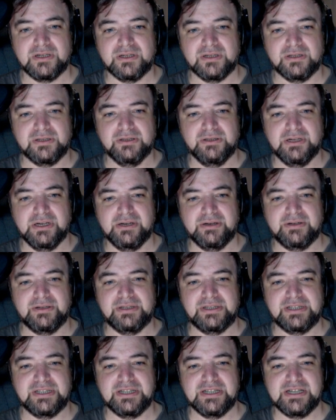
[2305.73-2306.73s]

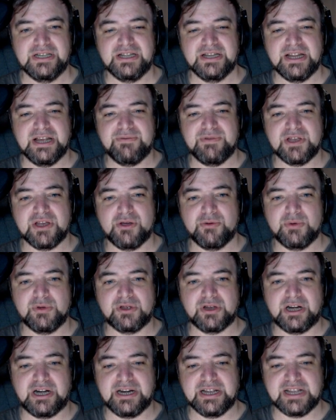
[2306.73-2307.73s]
There we go, we
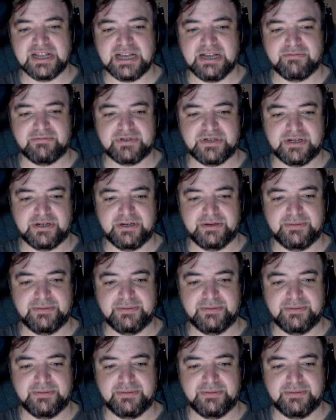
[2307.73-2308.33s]
got our encounter.